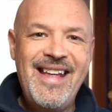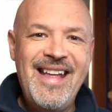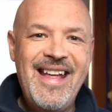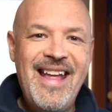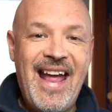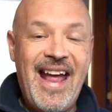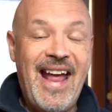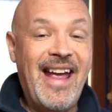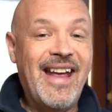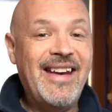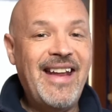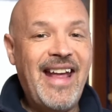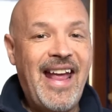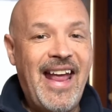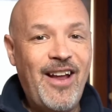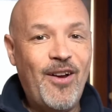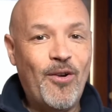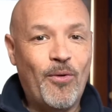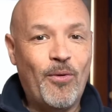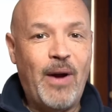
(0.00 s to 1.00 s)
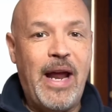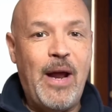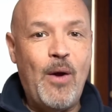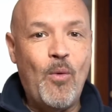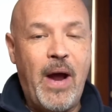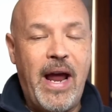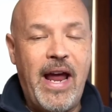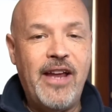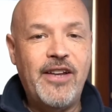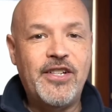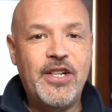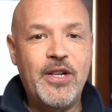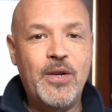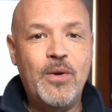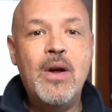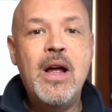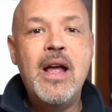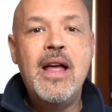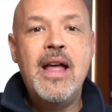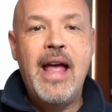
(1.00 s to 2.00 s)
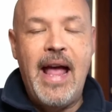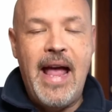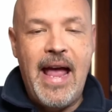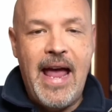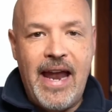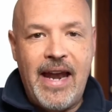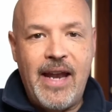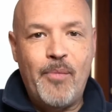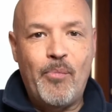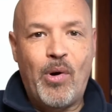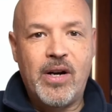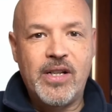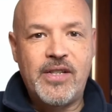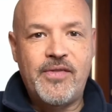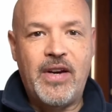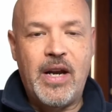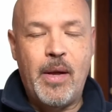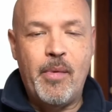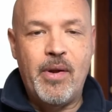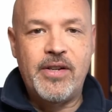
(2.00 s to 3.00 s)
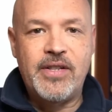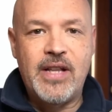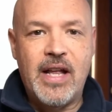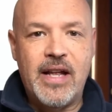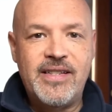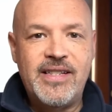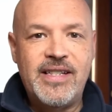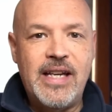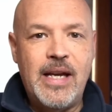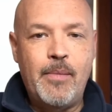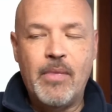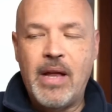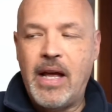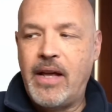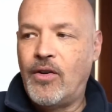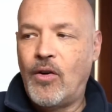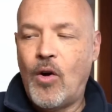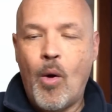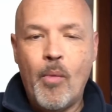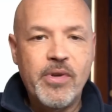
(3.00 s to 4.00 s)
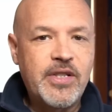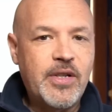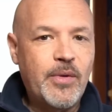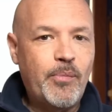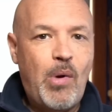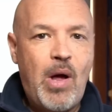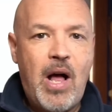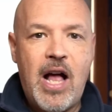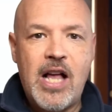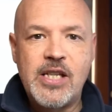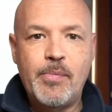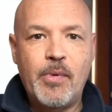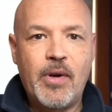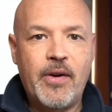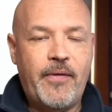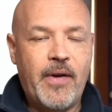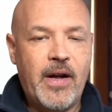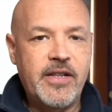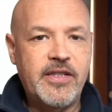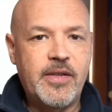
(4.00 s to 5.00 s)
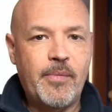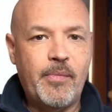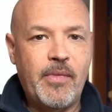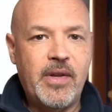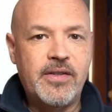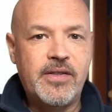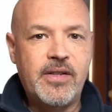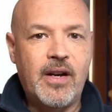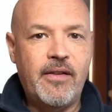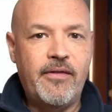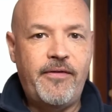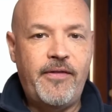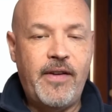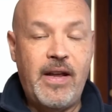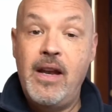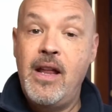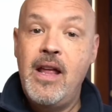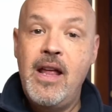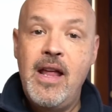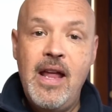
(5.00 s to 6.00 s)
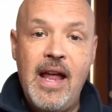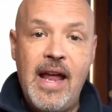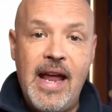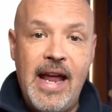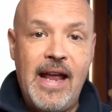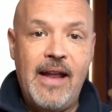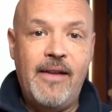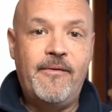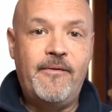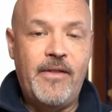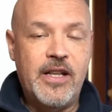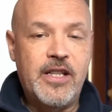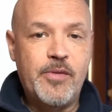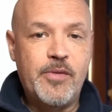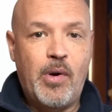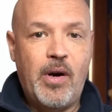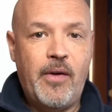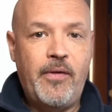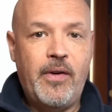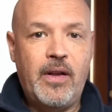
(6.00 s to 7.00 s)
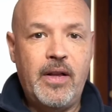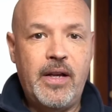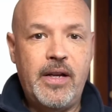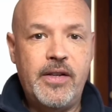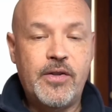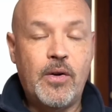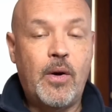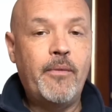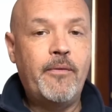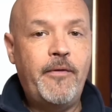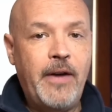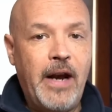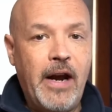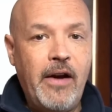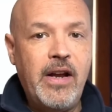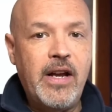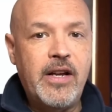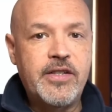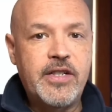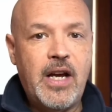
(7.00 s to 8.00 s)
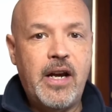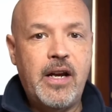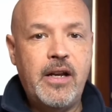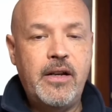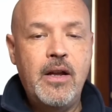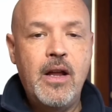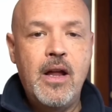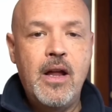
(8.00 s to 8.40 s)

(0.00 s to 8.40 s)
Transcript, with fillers: and a great way to edit parts of an image that seem like they're almost impossible to find something that's going to fit. It fits perfectly. So I'm very excited.